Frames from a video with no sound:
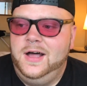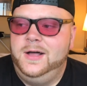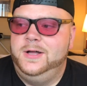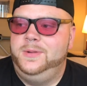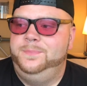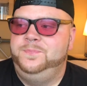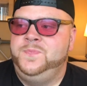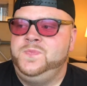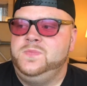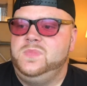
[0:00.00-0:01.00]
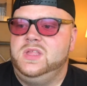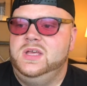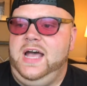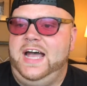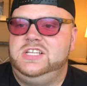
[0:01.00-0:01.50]
I
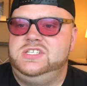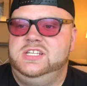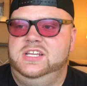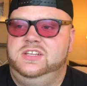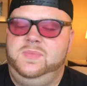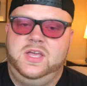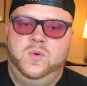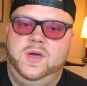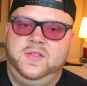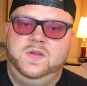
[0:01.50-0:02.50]
just needed to make a quick